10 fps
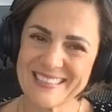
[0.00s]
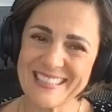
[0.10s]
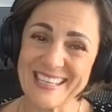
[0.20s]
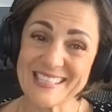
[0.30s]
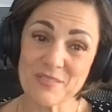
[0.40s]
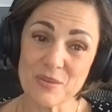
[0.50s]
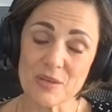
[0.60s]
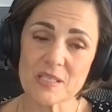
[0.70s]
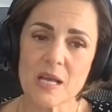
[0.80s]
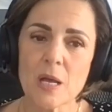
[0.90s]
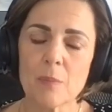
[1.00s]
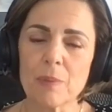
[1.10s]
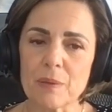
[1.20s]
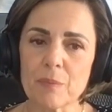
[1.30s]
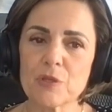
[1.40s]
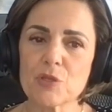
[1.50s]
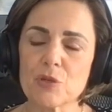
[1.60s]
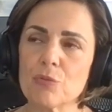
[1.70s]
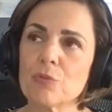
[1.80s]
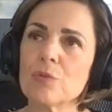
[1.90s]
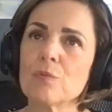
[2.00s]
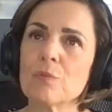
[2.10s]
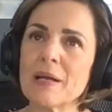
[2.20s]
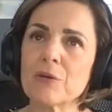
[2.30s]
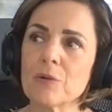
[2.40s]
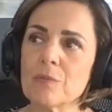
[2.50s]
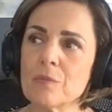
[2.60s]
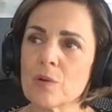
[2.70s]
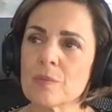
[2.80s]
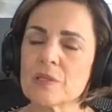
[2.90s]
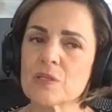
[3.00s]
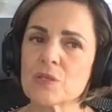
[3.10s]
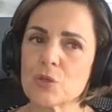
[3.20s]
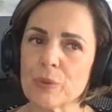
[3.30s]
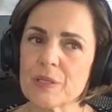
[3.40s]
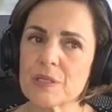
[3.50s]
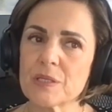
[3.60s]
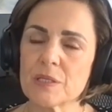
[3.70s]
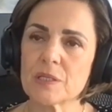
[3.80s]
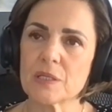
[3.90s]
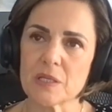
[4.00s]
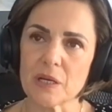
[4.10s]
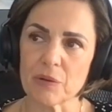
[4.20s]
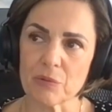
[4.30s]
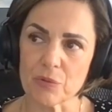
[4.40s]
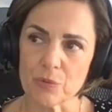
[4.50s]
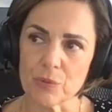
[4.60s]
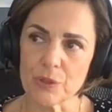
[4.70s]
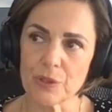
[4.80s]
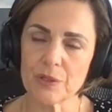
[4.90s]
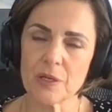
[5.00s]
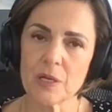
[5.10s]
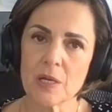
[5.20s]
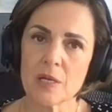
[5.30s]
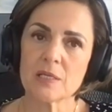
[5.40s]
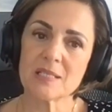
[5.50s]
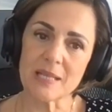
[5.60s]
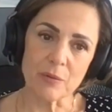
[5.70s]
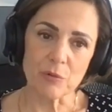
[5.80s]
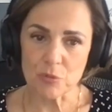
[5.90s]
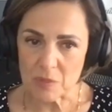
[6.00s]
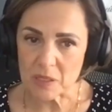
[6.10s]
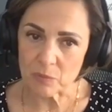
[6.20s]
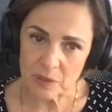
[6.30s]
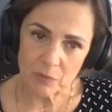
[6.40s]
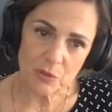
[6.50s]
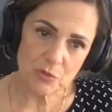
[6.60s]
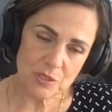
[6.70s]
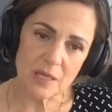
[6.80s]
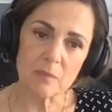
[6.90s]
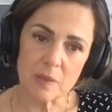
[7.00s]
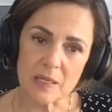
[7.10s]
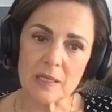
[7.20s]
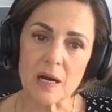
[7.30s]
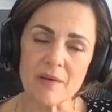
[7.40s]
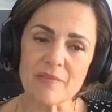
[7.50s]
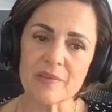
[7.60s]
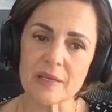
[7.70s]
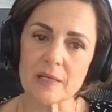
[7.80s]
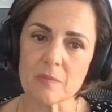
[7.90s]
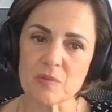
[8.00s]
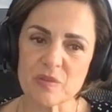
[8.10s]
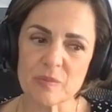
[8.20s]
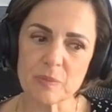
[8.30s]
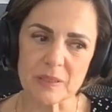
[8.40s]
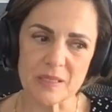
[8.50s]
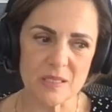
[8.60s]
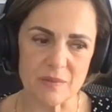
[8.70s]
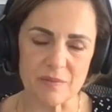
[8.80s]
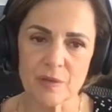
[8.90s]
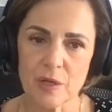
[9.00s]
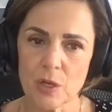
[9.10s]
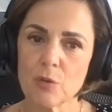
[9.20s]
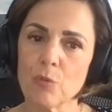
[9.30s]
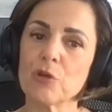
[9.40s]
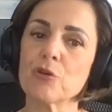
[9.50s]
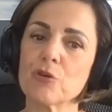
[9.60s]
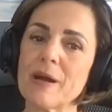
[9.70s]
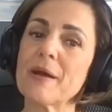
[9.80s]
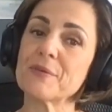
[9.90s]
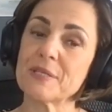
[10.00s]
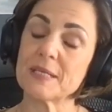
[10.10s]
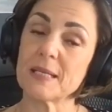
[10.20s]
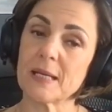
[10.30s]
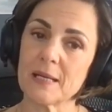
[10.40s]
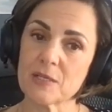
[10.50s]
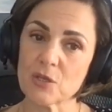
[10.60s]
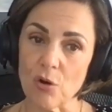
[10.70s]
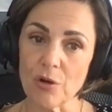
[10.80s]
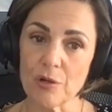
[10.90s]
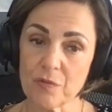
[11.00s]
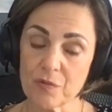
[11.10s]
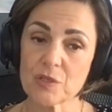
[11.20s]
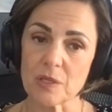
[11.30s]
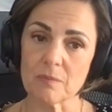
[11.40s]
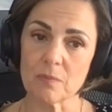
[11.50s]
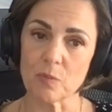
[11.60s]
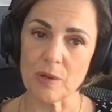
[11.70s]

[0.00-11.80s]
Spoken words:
Yes, of course. But so micro moments, choices, integrity with your word, saying what you mean, meaning what you say, being confident comes from a place of when you're grounded. And it's hard for some